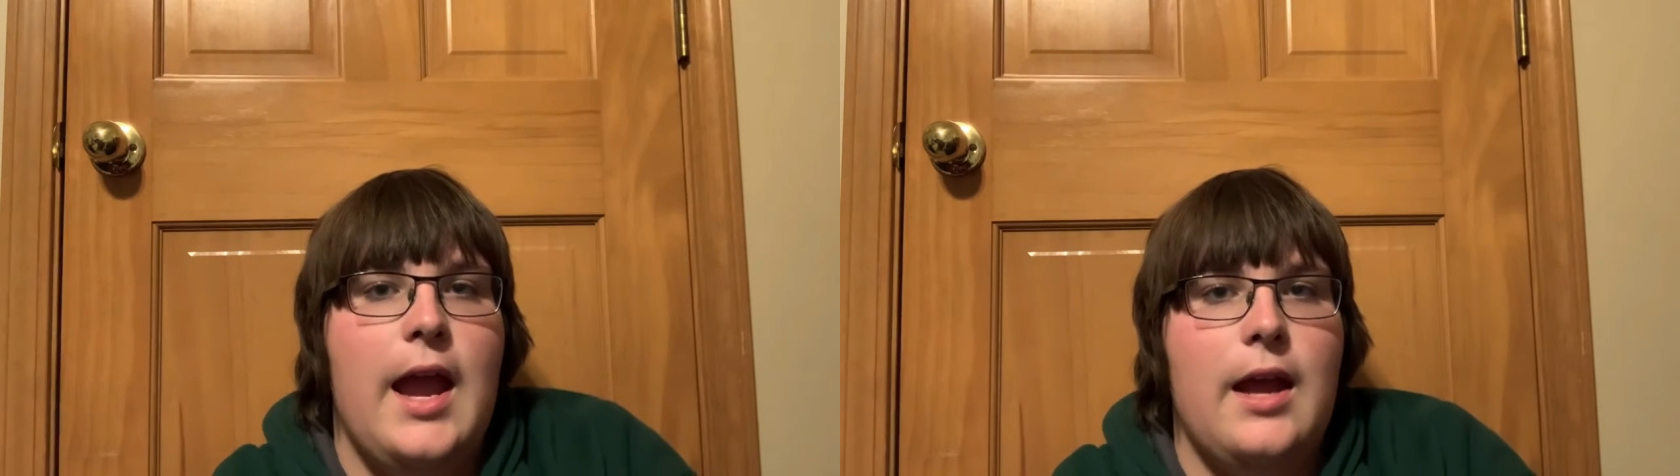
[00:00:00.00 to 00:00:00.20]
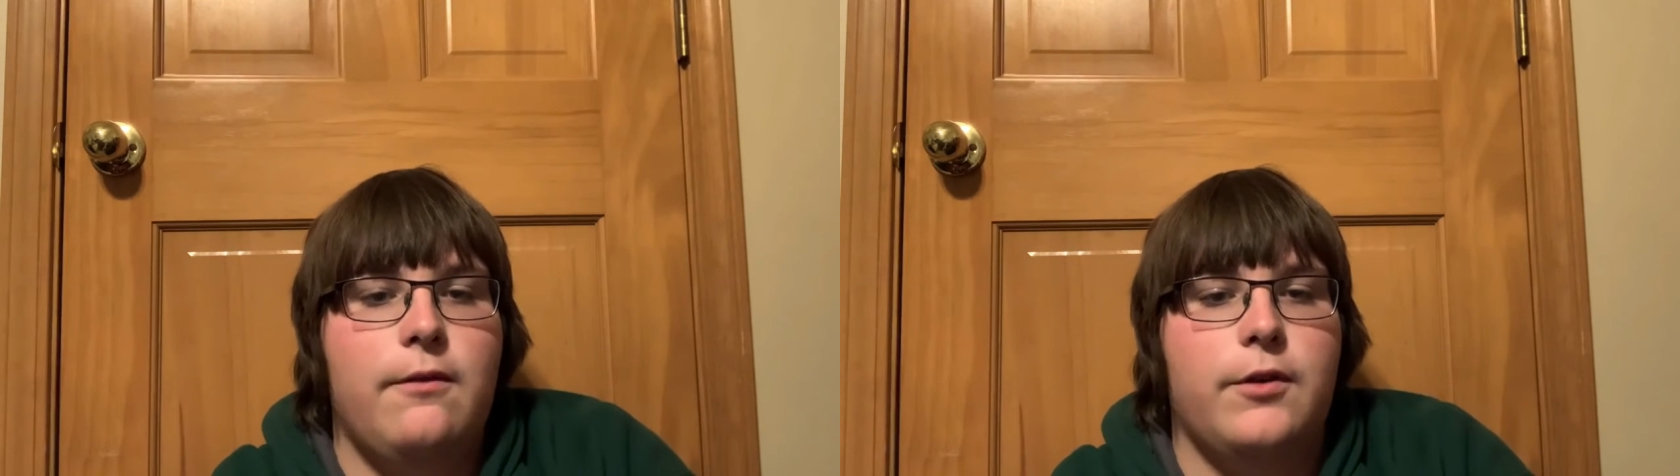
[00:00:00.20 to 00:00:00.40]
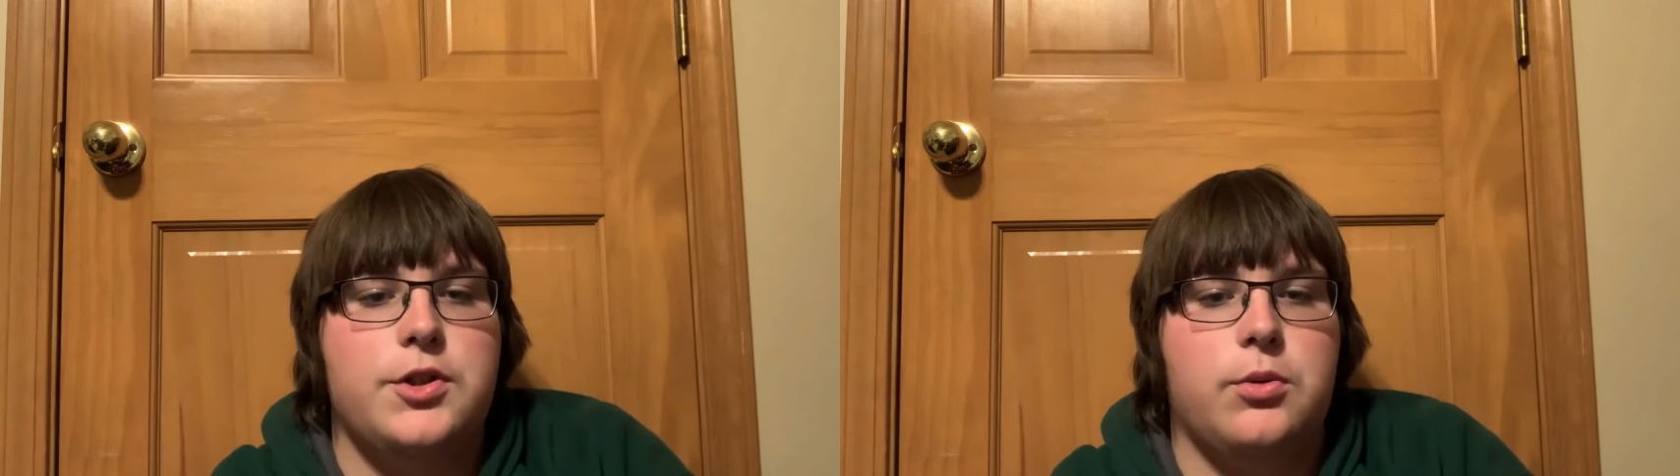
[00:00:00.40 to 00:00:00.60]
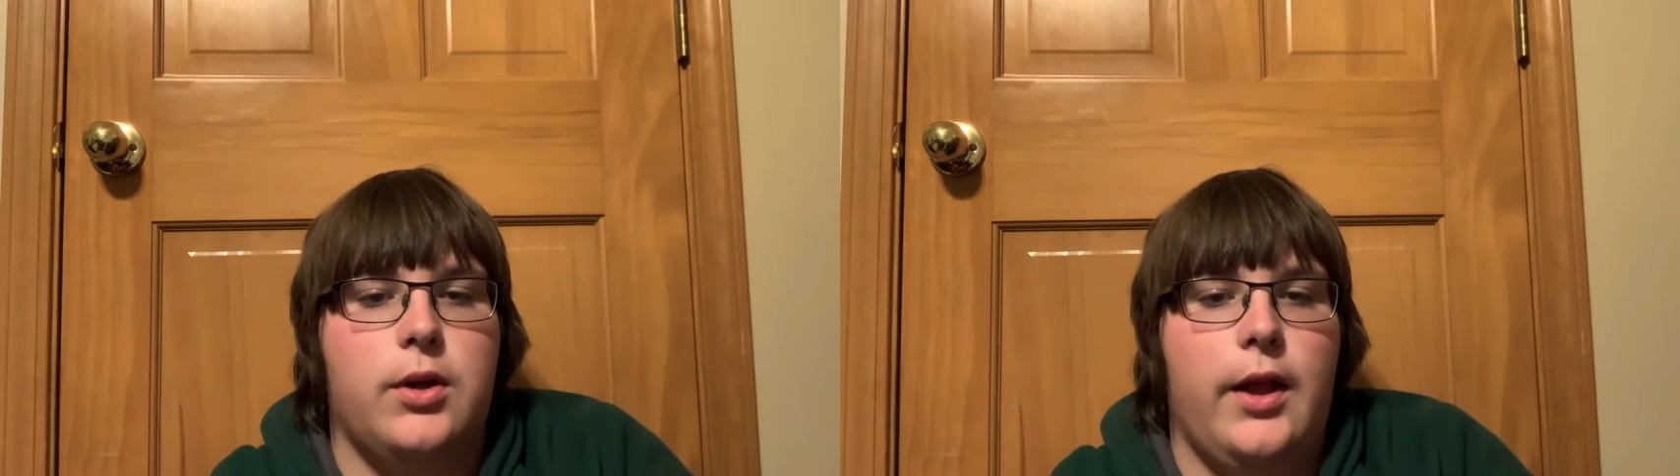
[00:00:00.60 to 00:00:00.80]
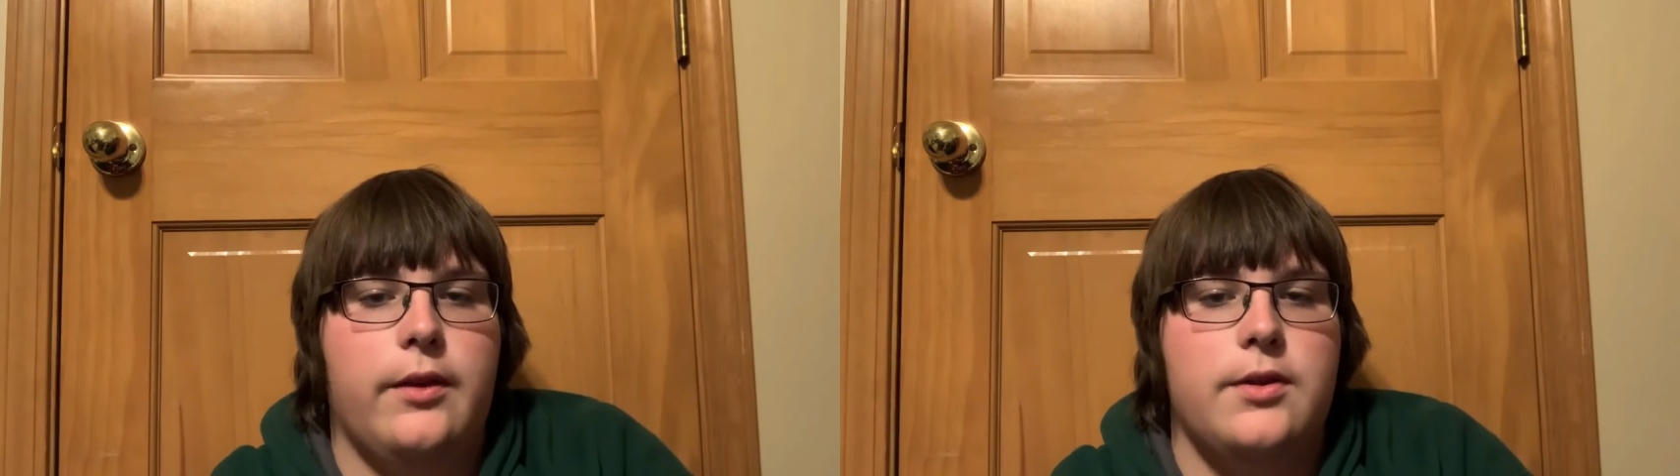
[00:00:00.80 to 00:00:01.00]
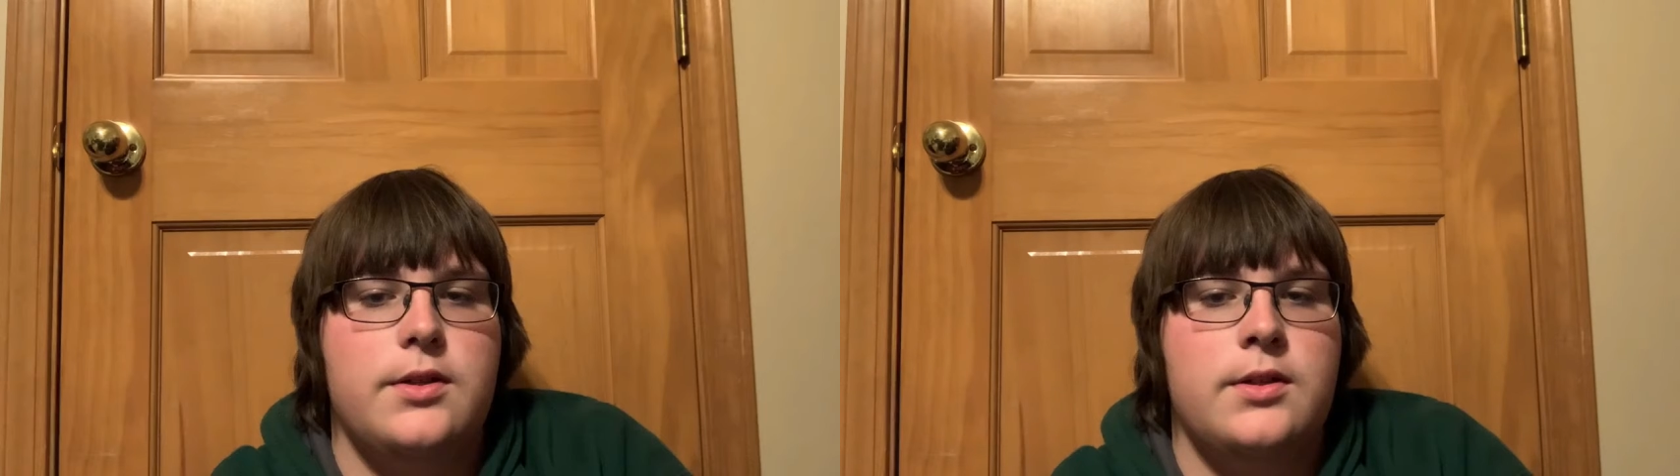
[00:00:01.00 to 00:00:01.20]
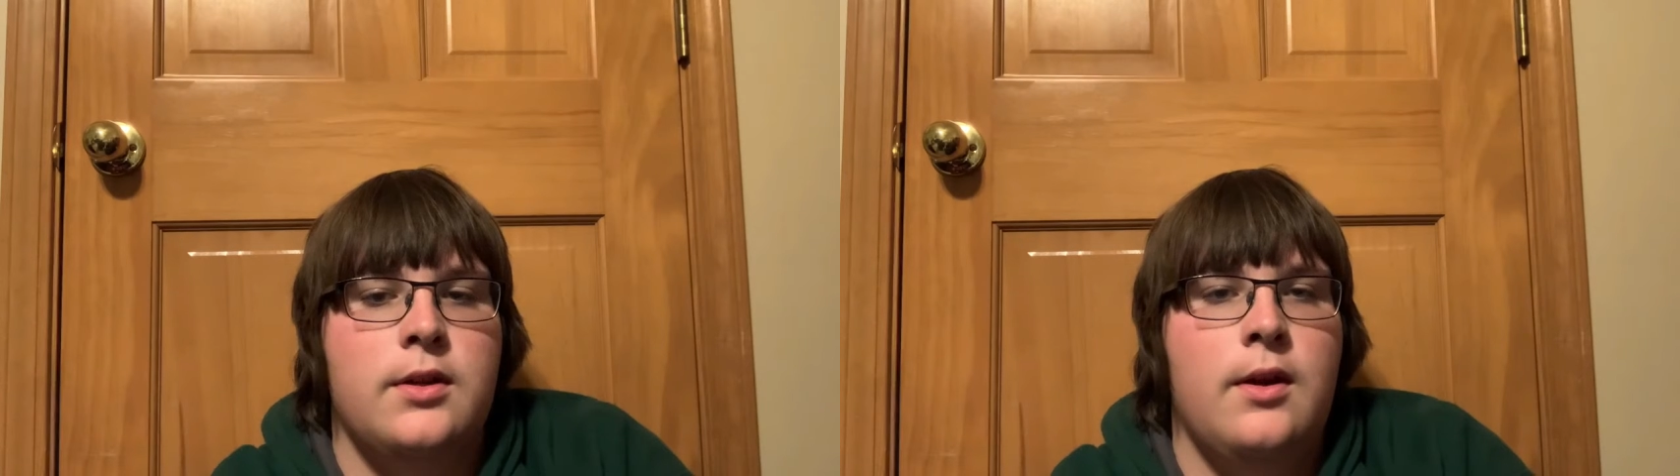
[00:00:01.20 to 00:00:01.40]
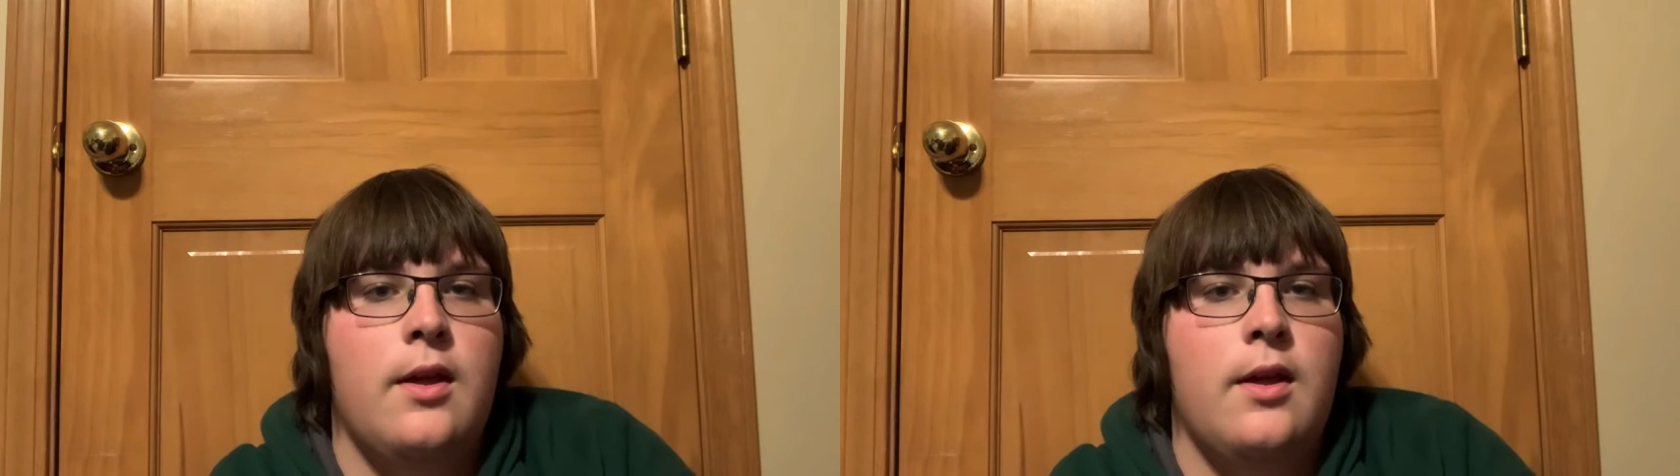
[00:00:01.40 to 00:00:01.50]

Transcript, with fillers: and virtual colors,